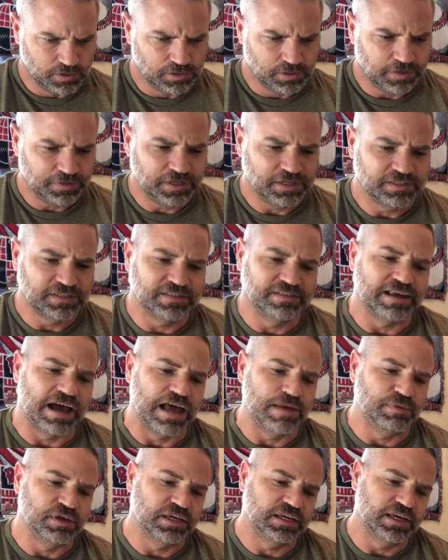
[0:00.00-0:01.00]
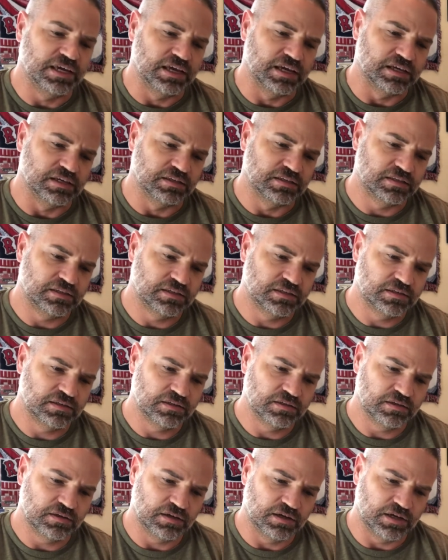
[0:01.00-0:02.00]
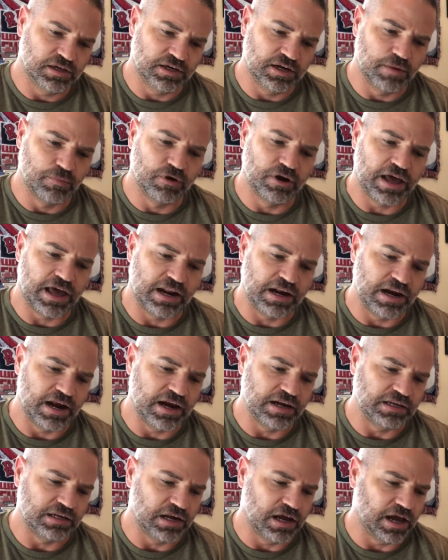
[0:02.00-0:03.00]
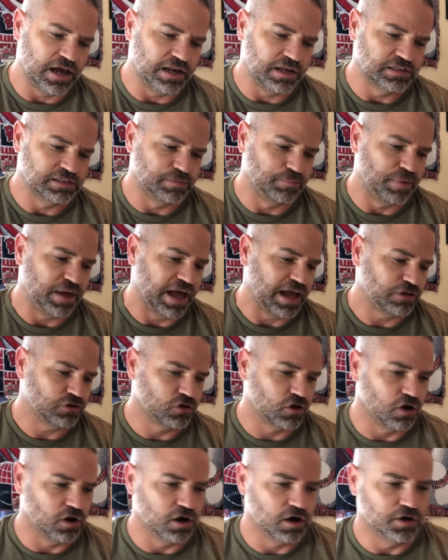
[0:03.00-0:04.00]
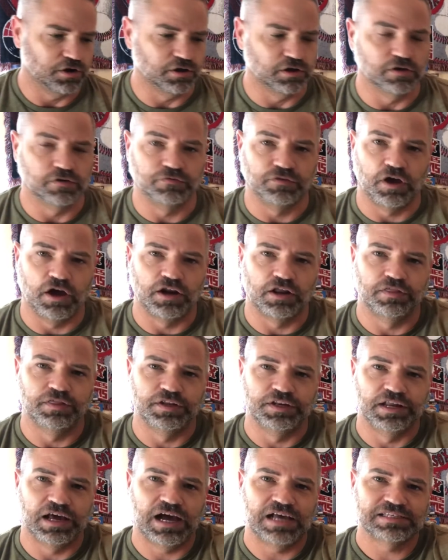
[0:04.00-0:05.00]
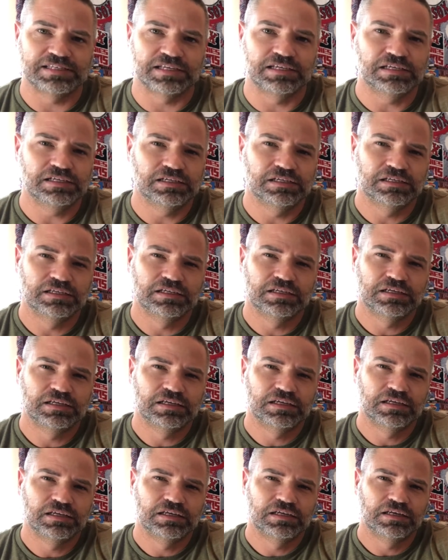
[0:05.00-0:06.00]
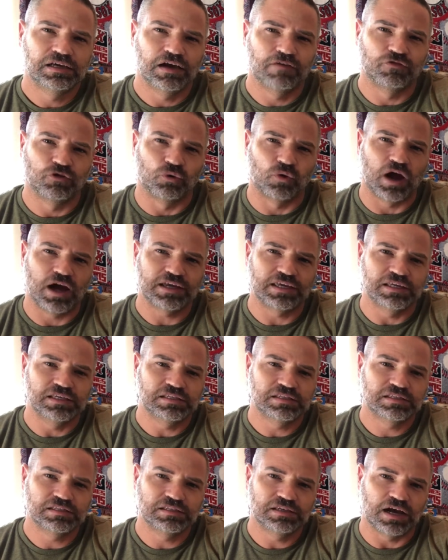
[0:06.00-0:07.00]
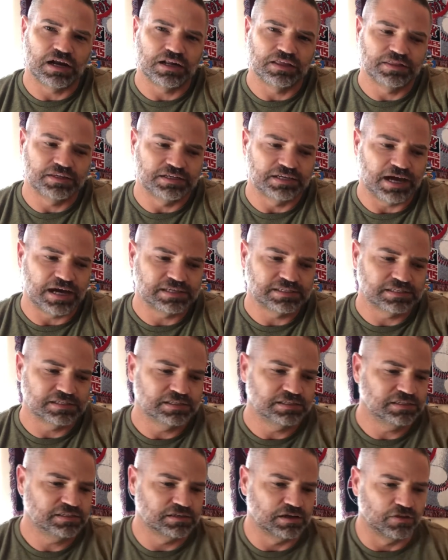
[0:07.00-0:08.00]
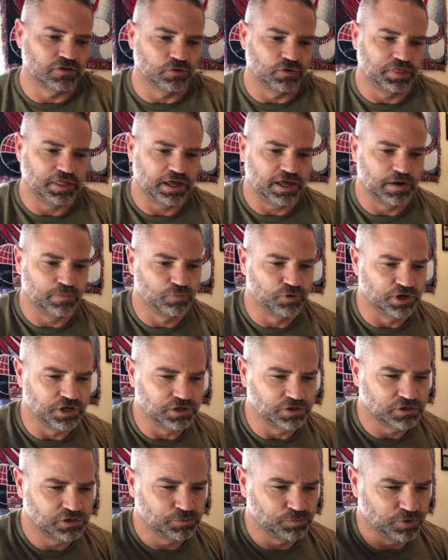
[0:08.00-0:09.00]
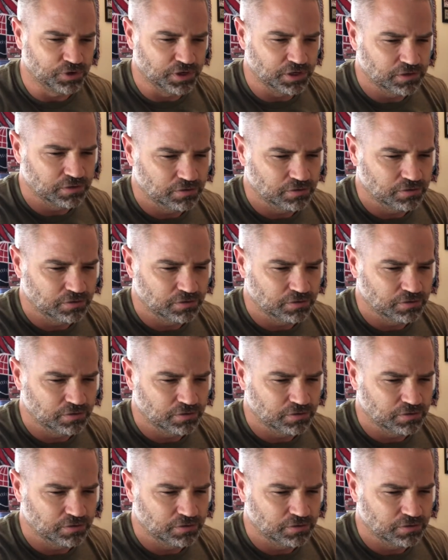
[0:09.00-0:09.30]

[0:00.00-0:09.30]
think it's the Diamond Kings, uh, numbered out of 99. It's a patch card of Jonathan Daza of the Rockies. Jonathan Daza, he's another one that had a pretty good spring.